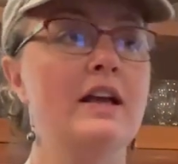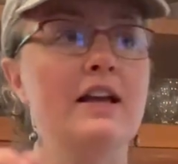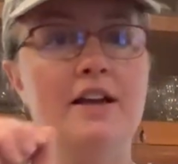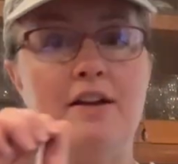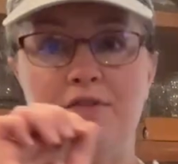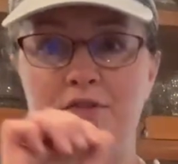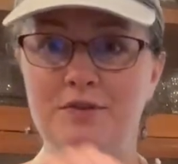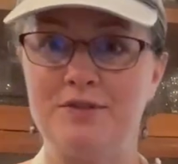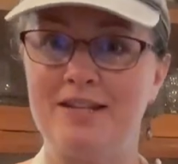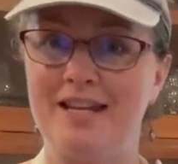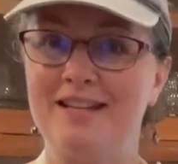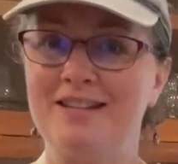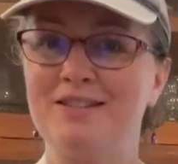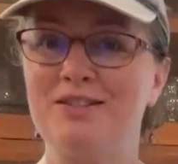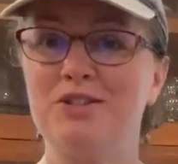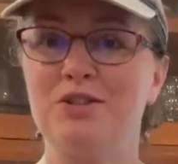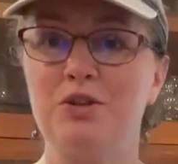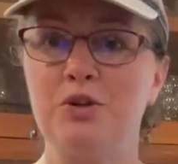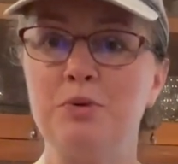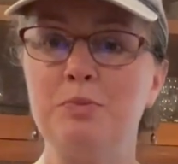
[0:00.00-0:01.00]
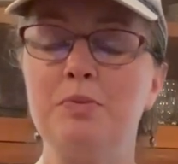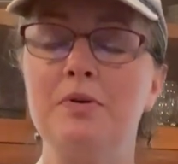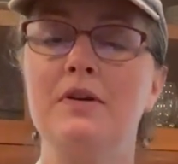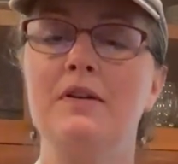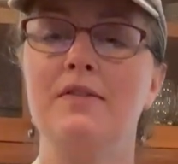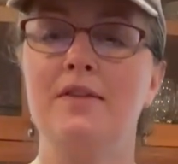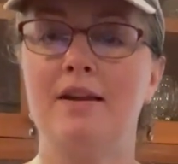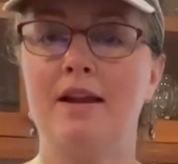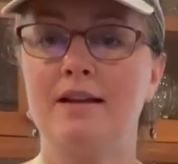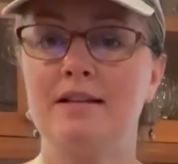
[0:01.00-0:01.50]
if you take a scoop
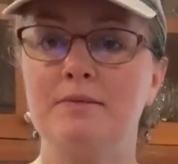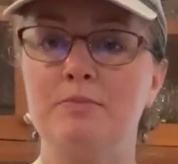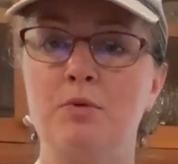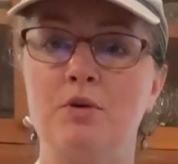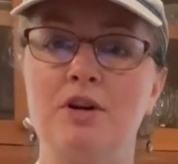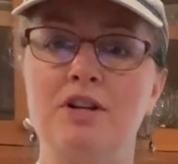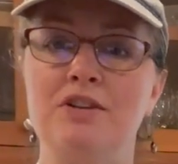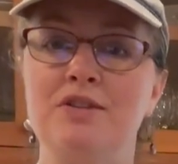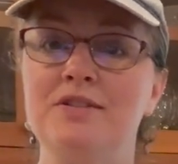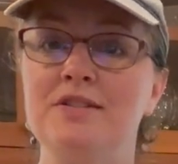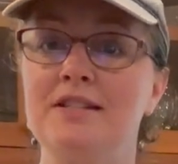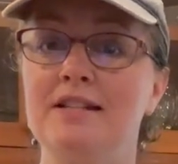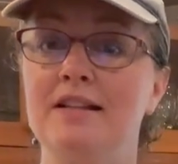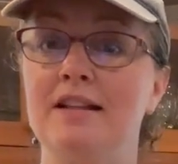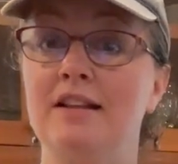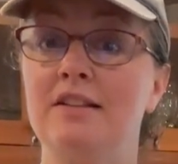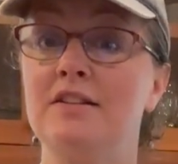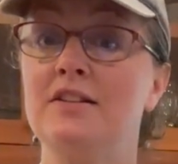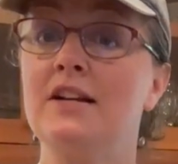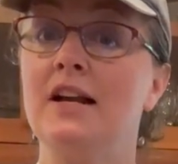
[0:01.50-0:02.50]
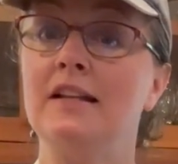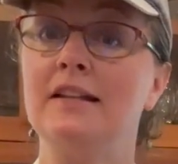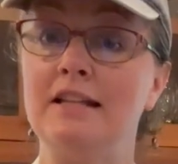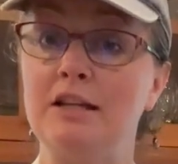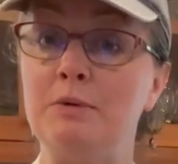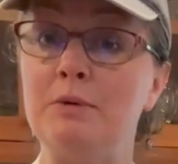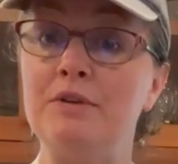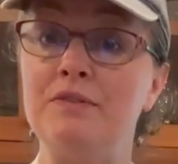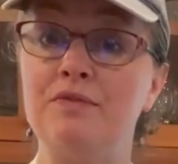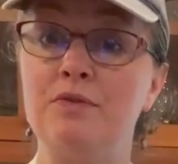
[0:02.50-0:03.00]
and the next morning you'll see like a
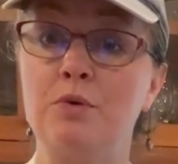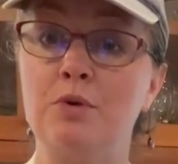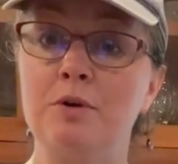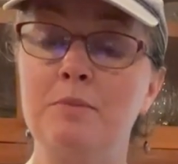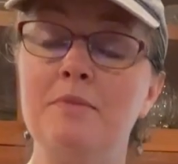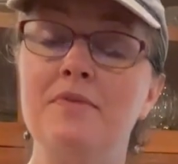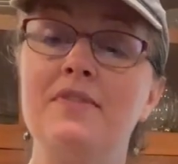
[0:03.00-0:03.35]
liquid form.